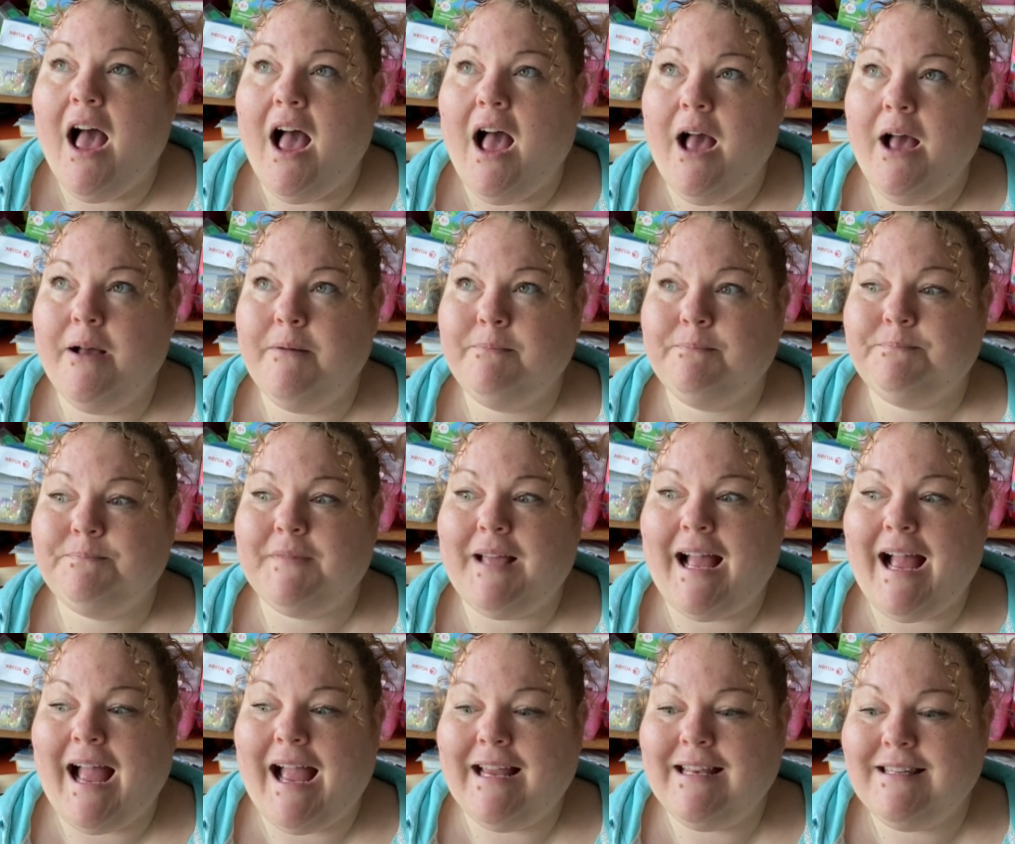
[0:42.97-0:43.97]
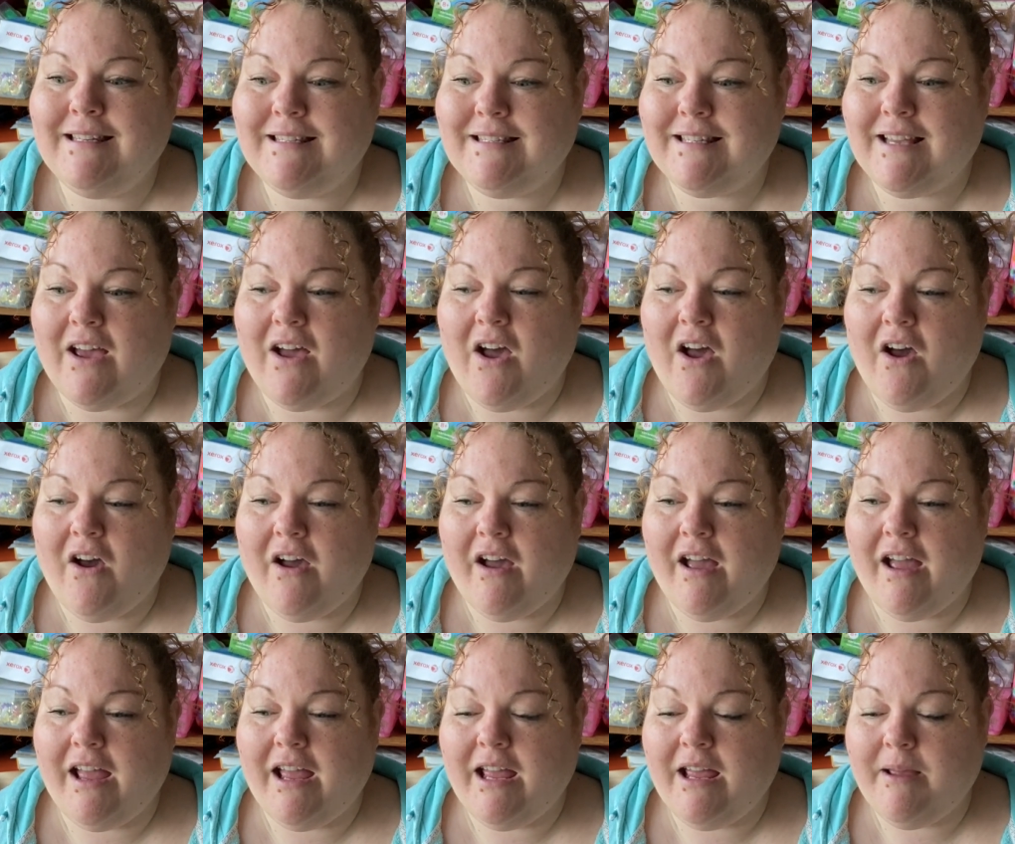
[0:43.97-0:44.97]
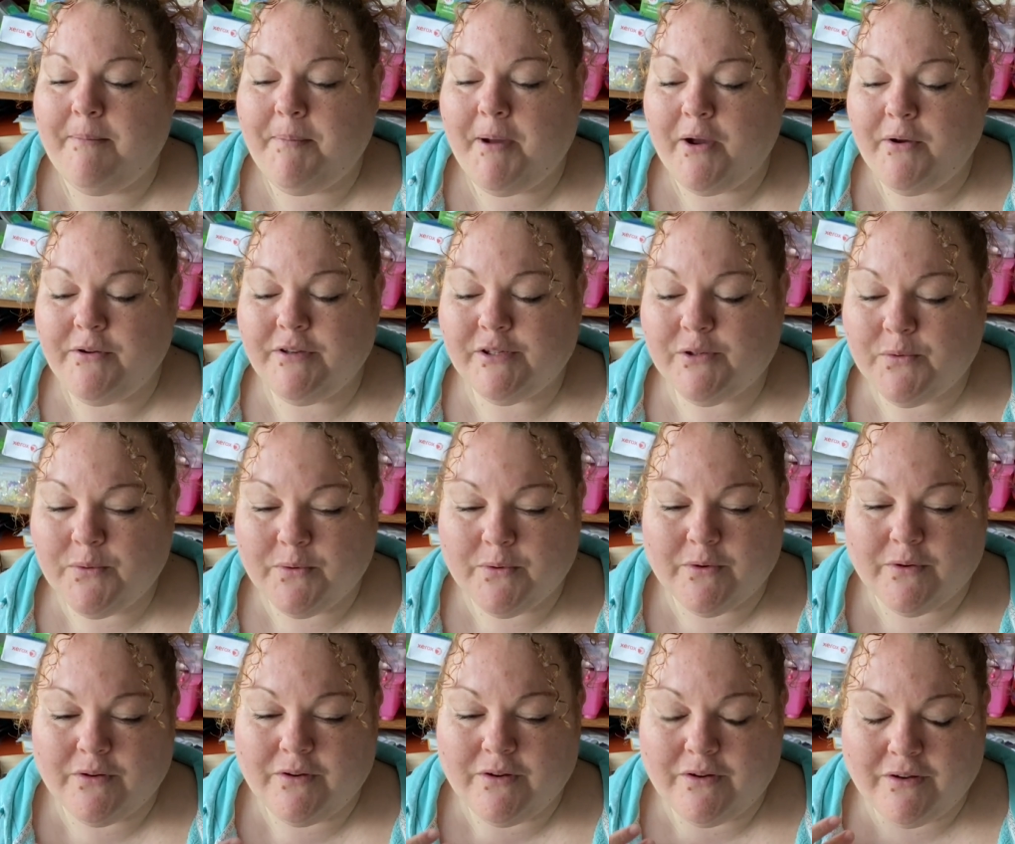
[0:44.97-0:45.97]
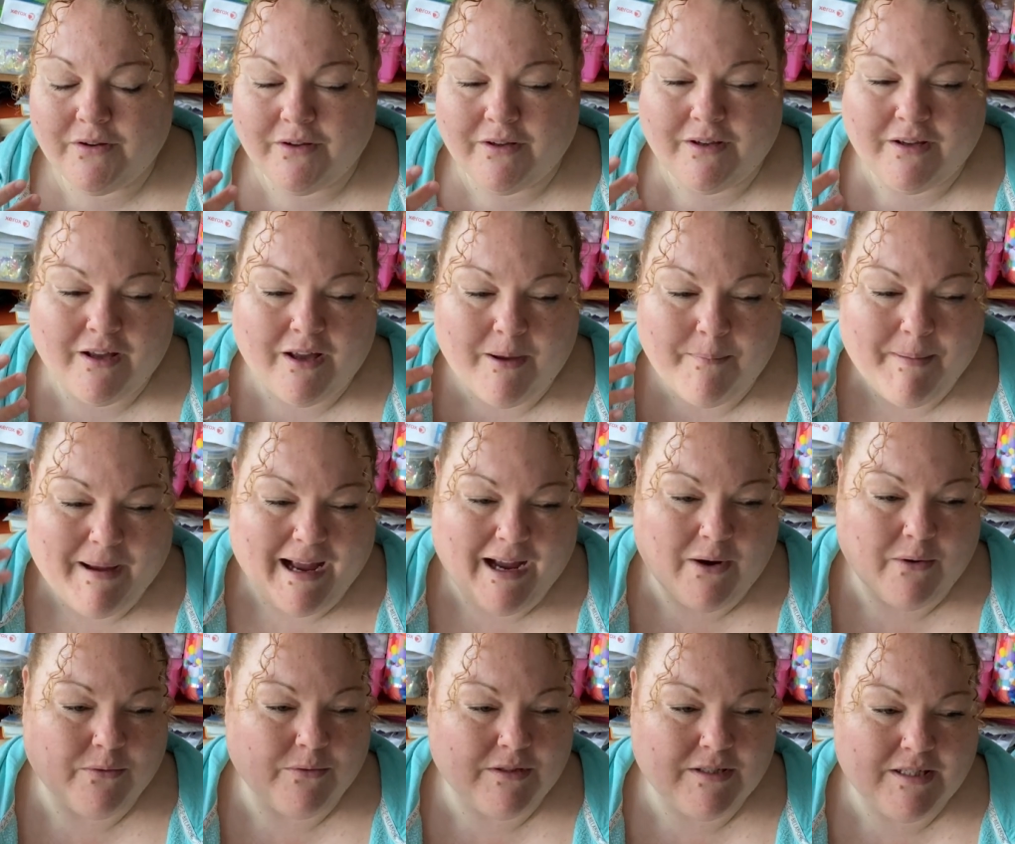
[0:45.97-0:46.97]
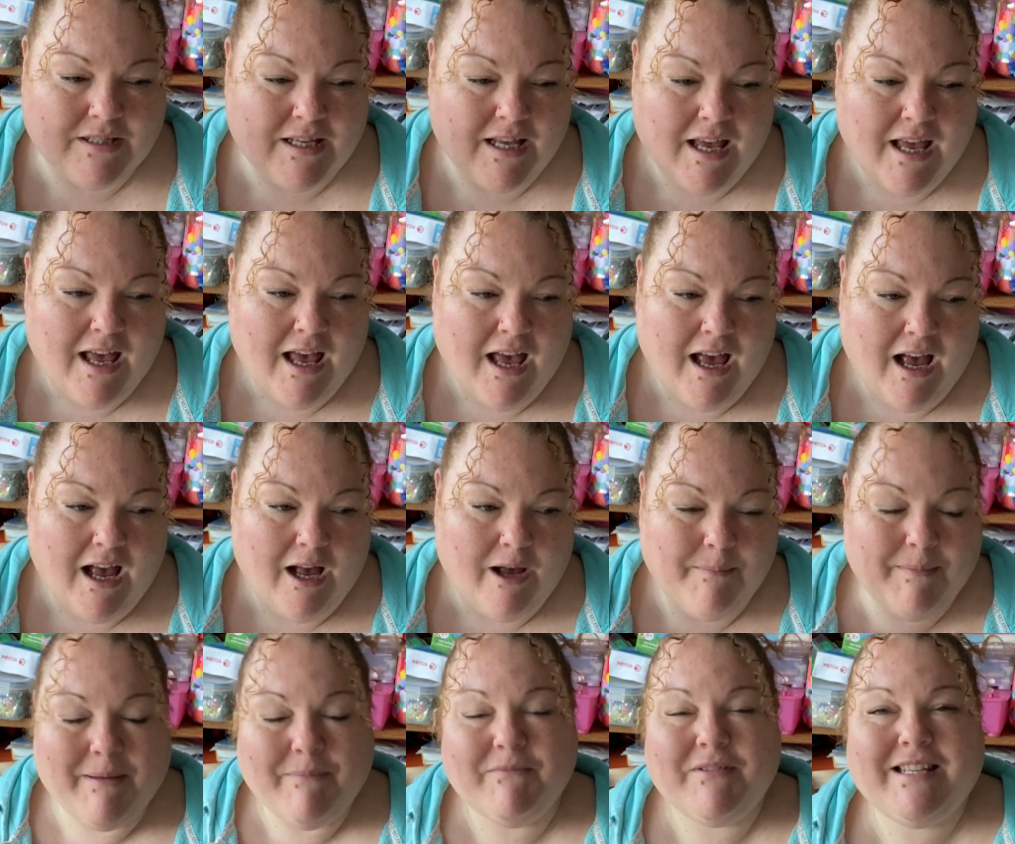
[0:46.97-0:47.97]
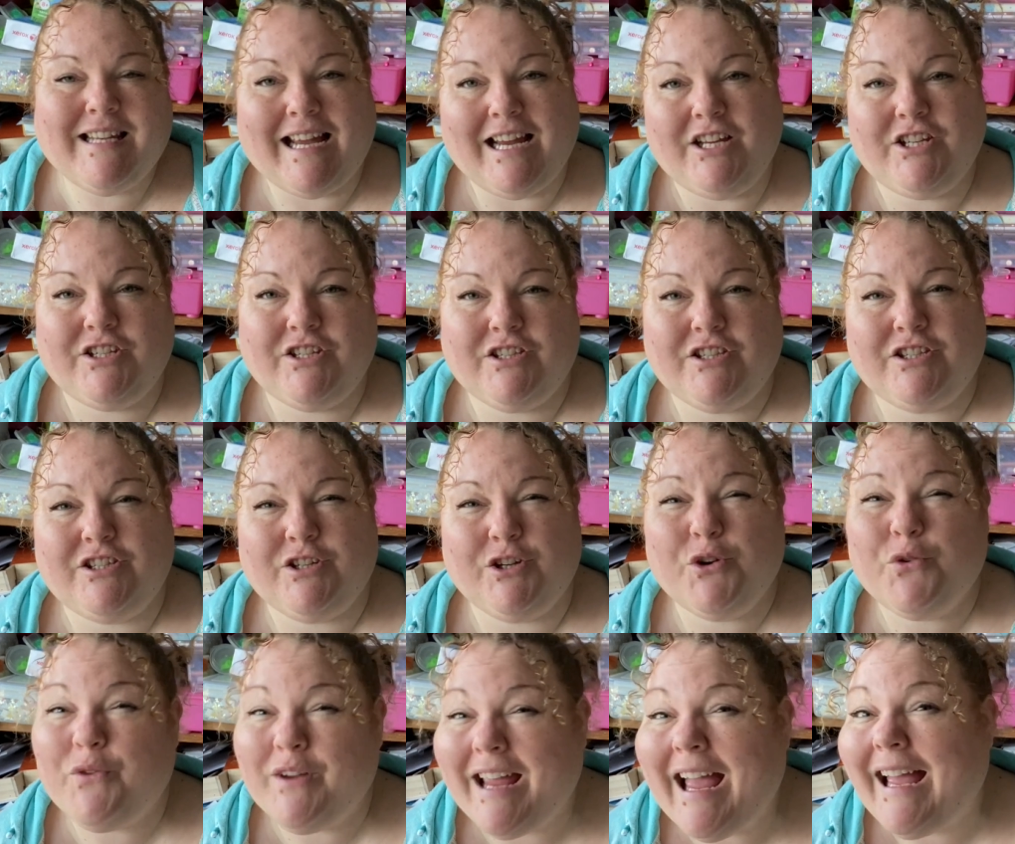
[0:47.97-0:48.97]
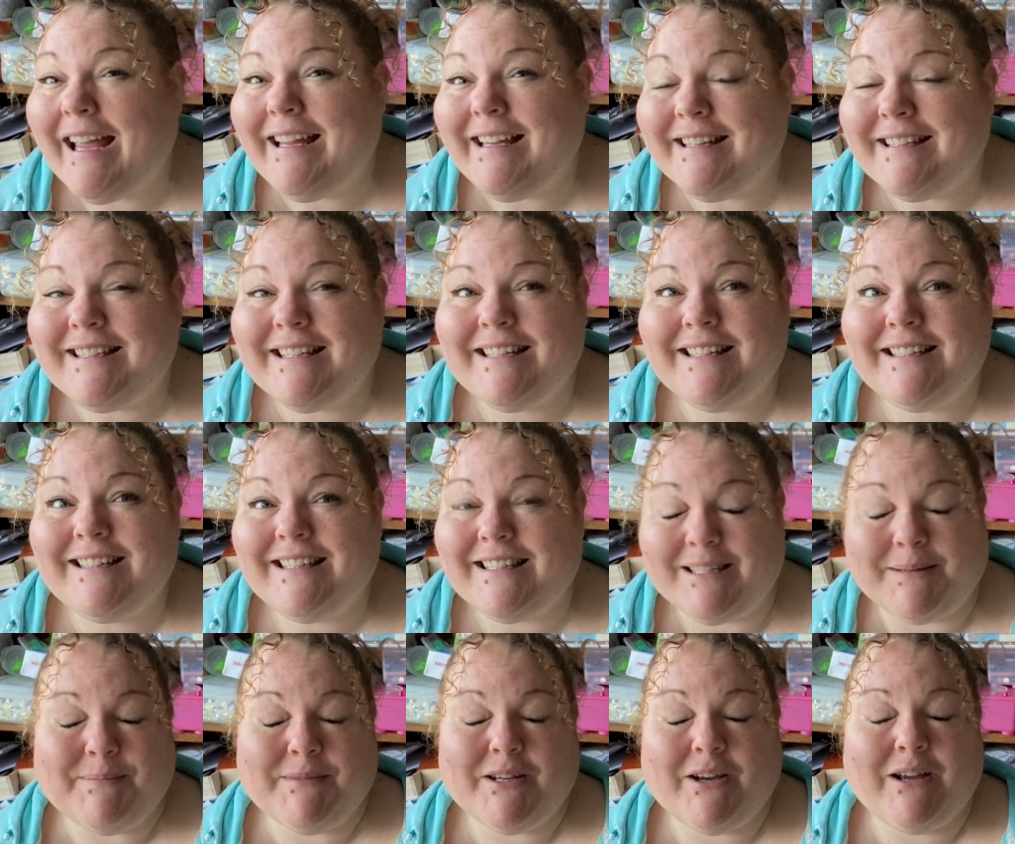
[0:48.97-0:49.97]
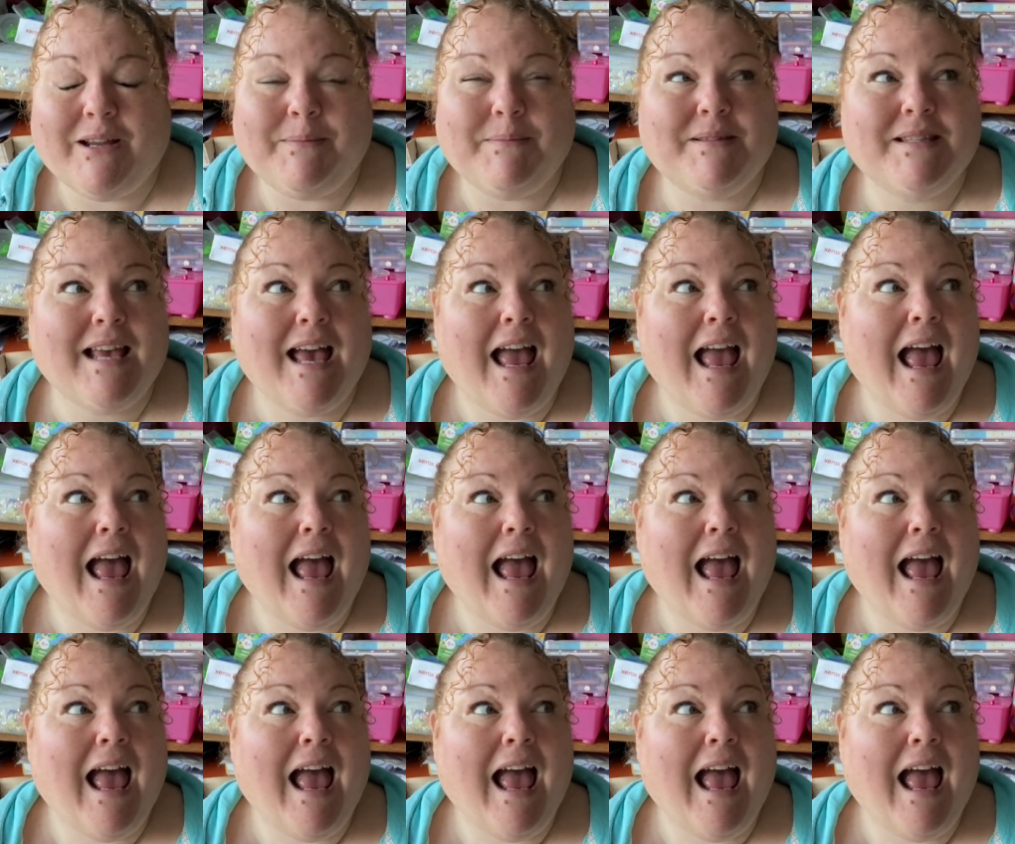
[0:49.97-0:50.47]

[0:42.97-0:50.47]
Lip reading: and I post about invitations to create sometimes.